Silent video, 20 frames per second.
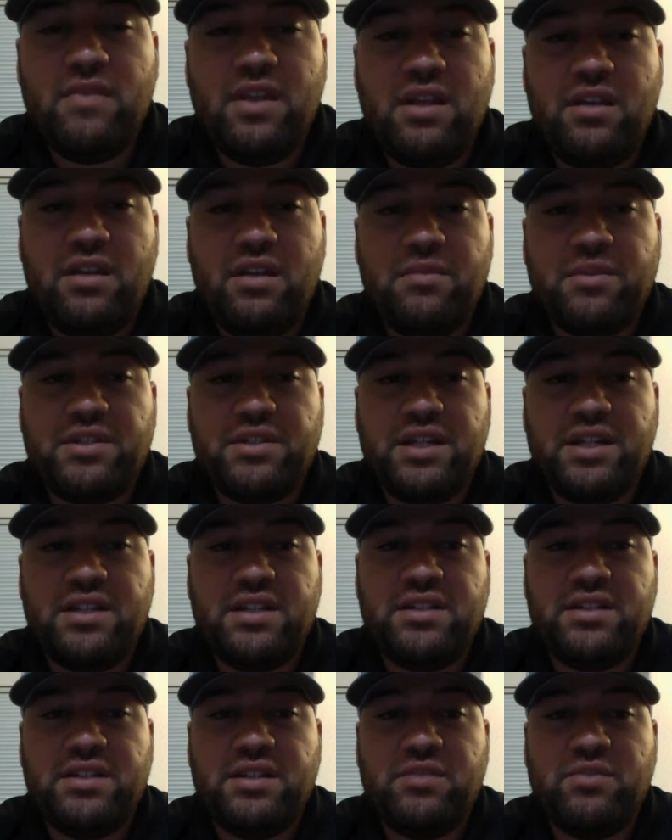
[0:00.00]
and I'm excited
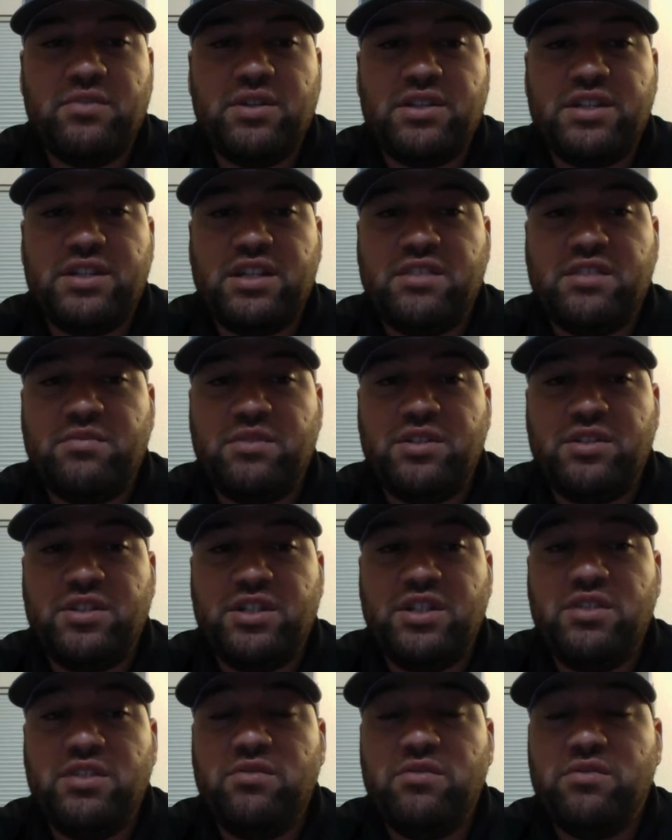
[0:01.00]
to see what assessments
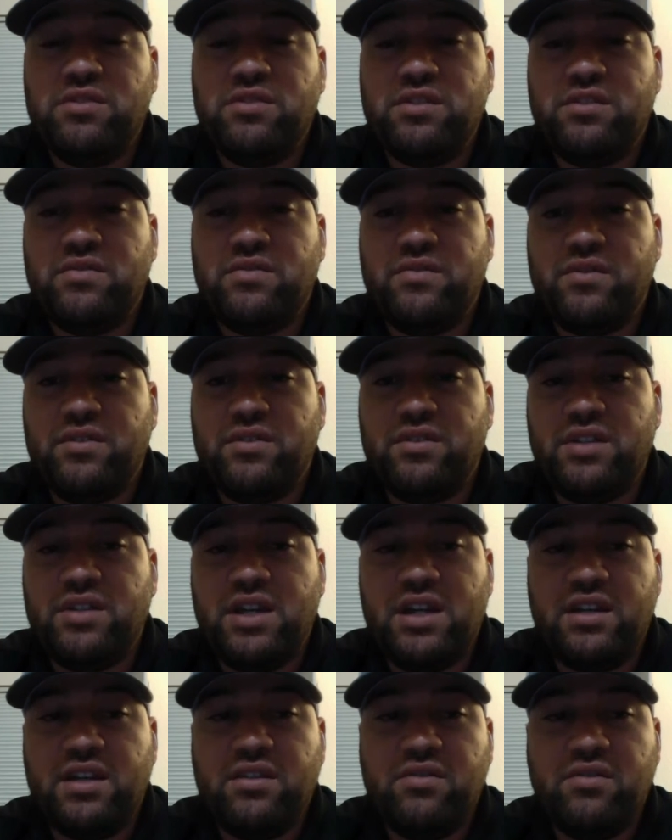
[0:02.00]
she uses for
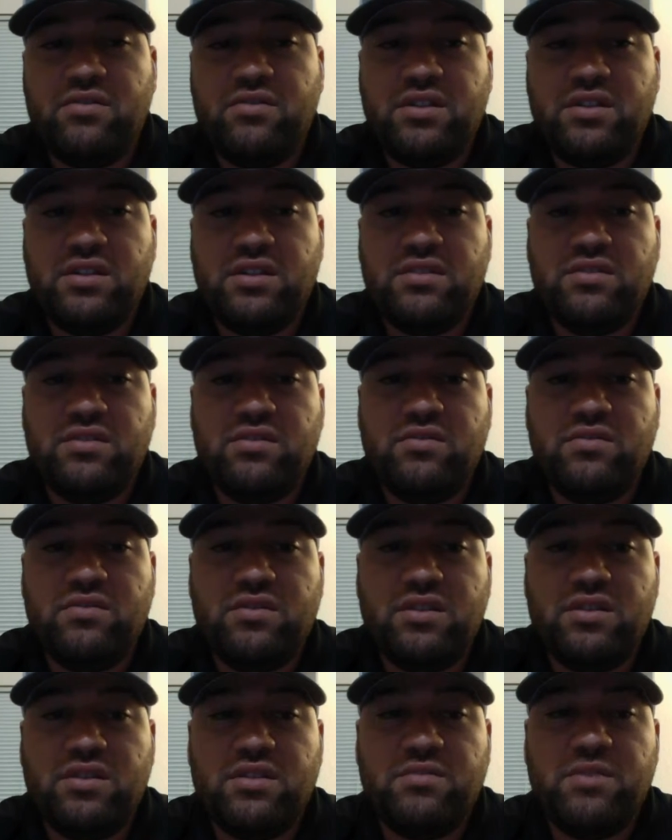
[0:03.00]
diagnosing
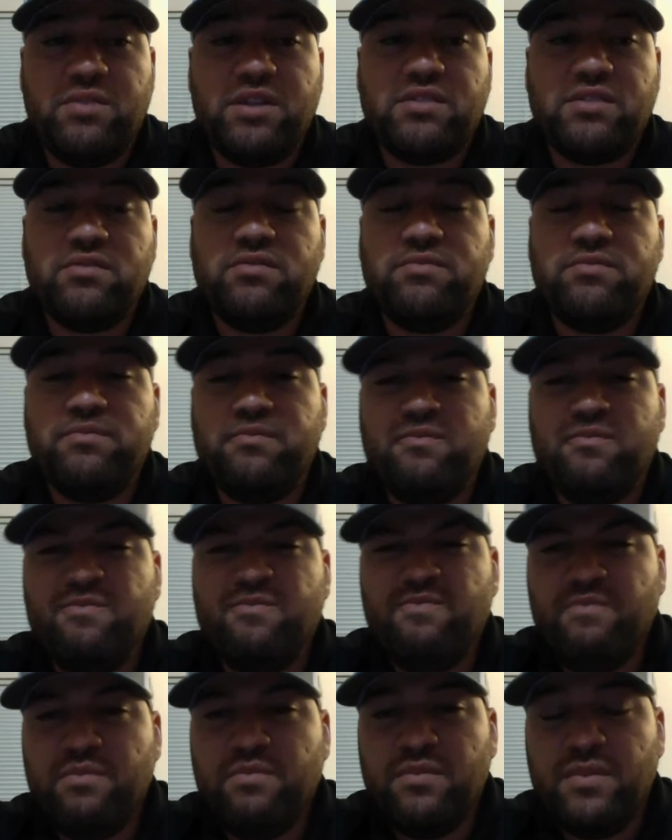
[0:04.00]
students on the spectrum,
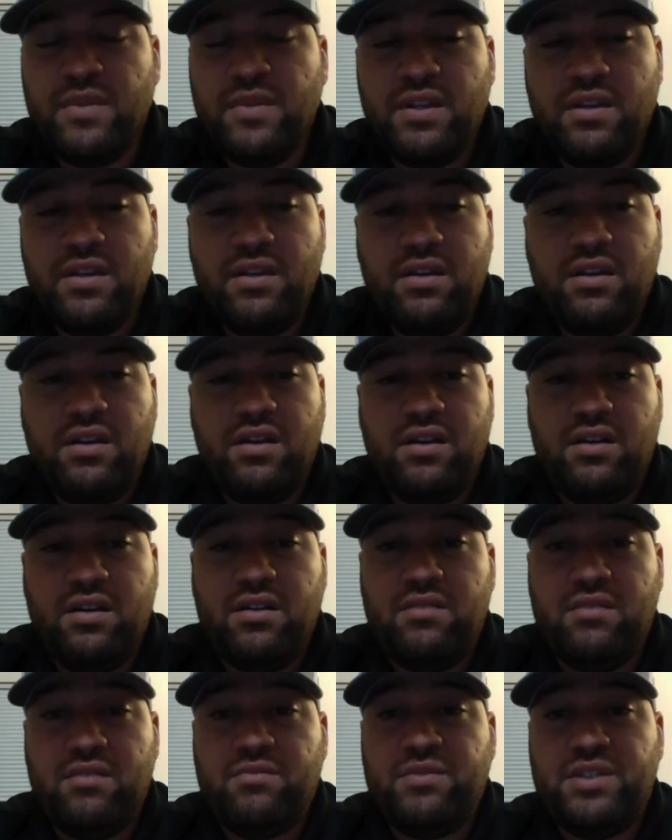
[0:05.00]

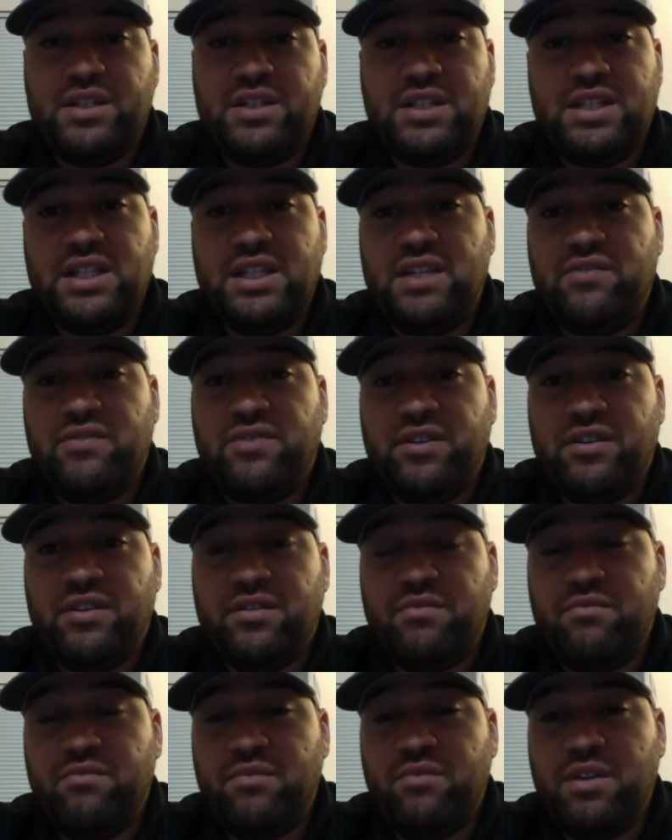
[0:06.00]
to see if
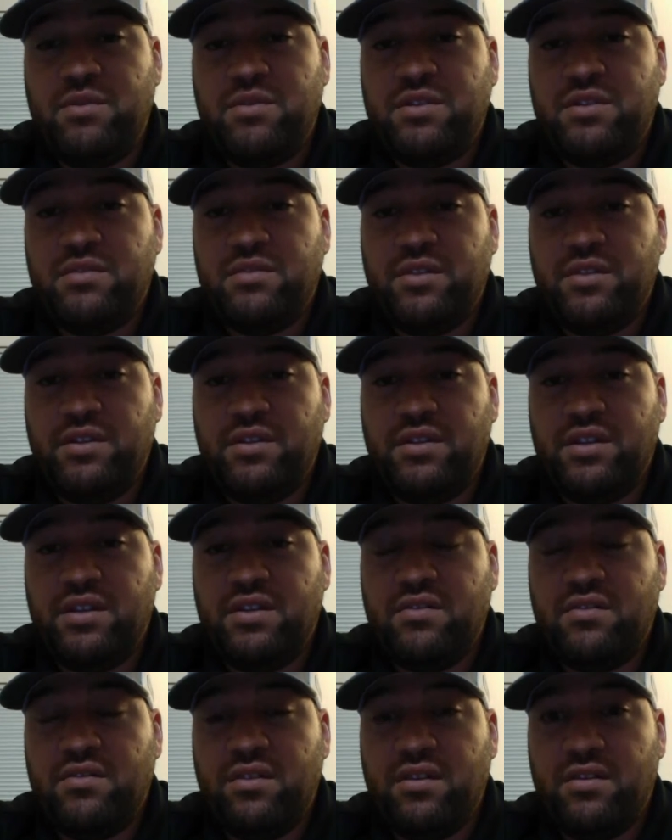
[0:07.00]
there may be some of
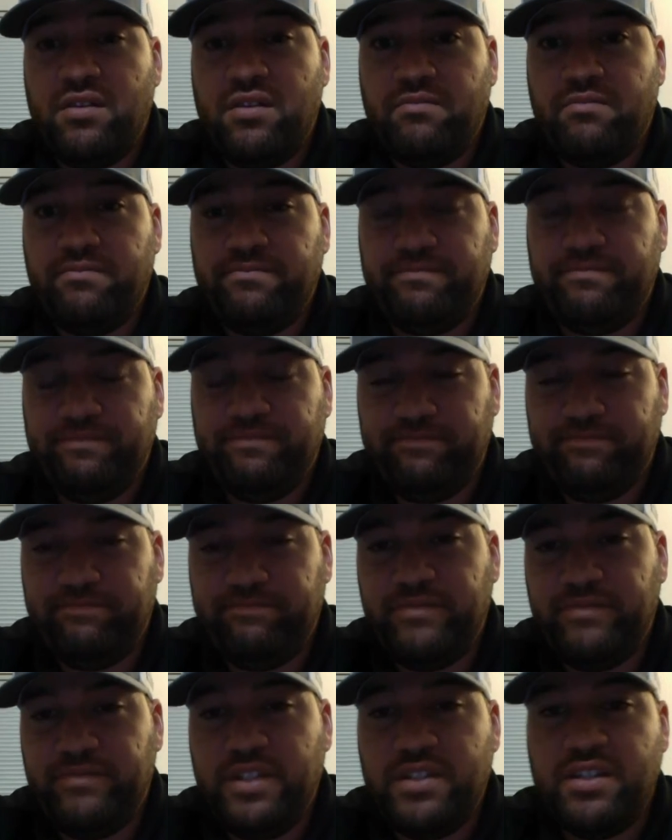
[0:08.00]
the
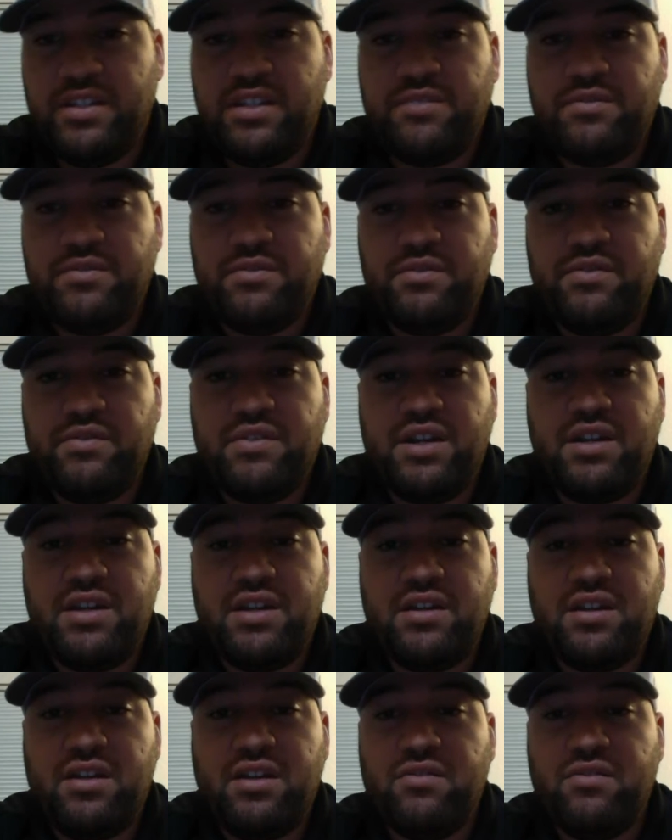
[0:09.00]
assessments we've kind
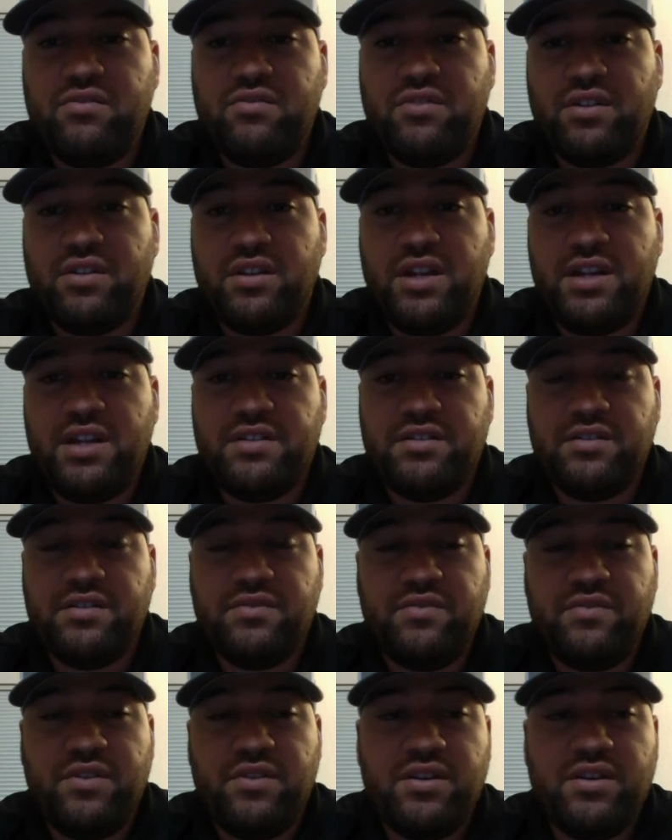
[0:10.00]
of gone over in class
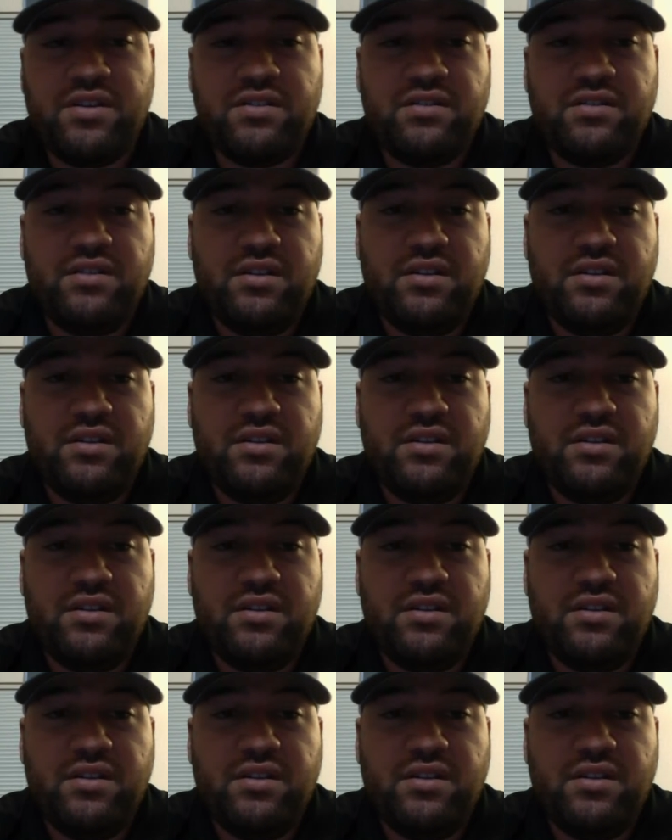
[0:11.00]
thus far,